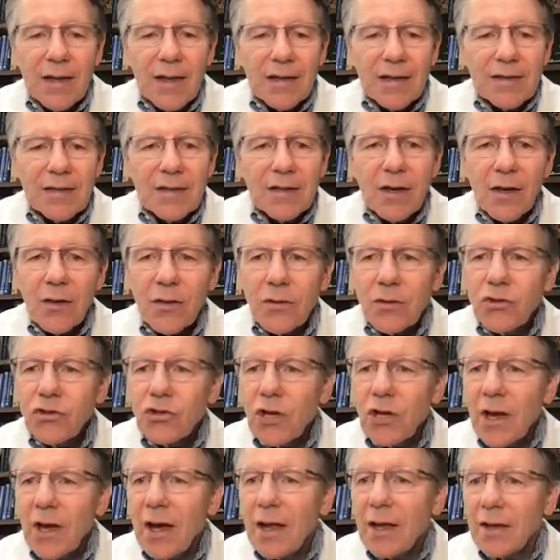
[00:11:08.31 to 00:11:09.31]
That's another
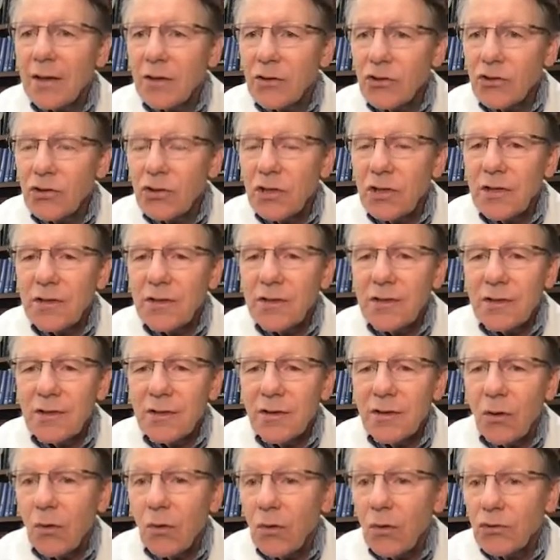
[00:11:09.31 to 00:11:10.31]
challenge. It's
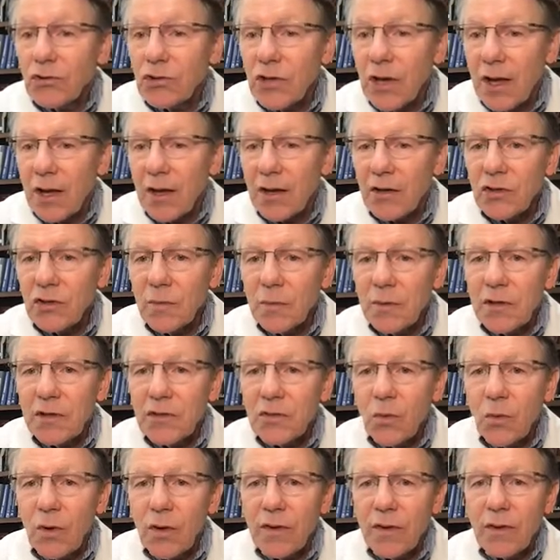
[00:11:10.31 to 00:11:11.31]
an old challenge, but
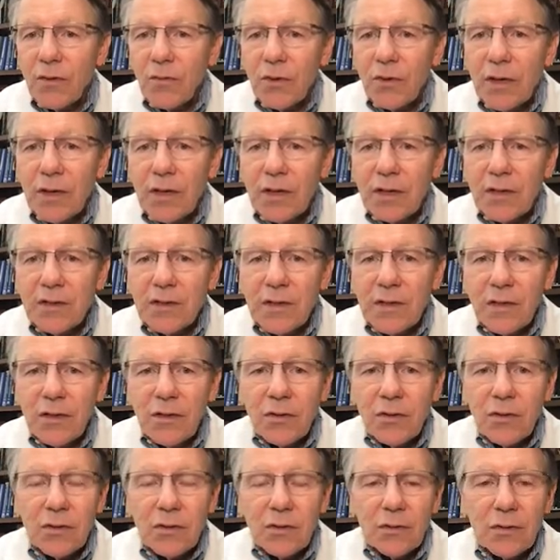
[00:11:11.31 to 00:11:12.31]
it's one that we
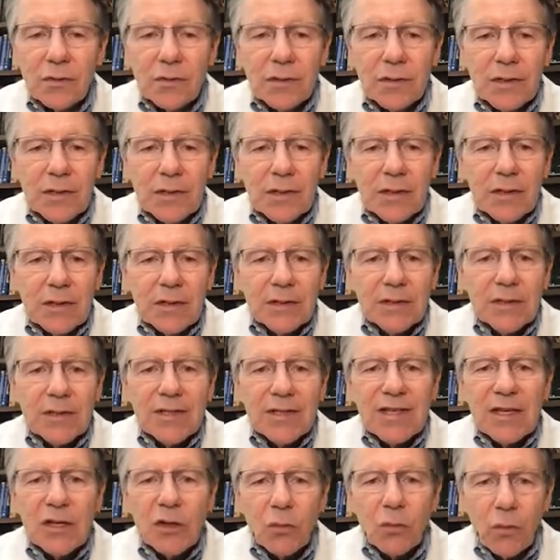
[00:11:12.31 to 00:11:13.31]
continue to, to
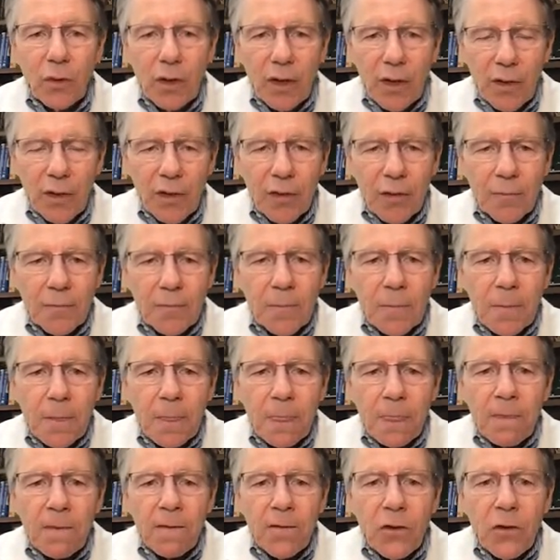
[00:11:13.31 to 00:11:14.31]
deal with.
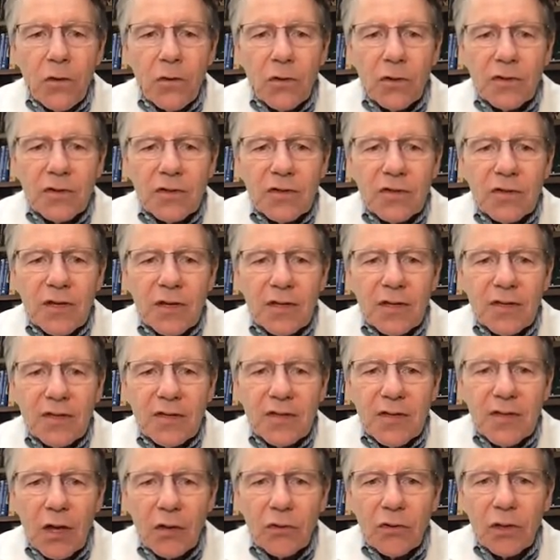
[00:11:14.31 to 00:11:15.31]
You can see
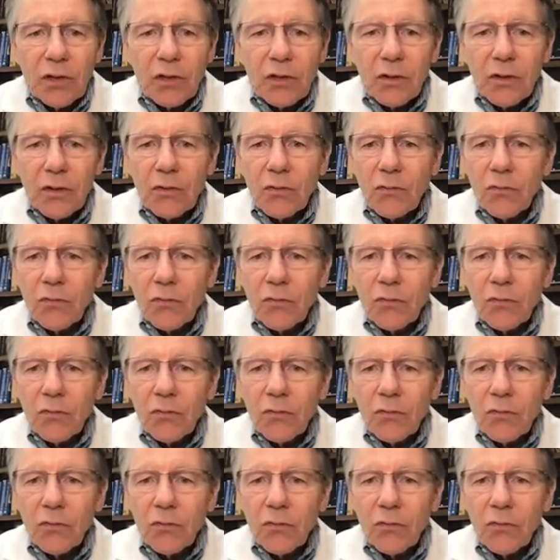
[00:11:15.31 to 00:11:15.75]
cellular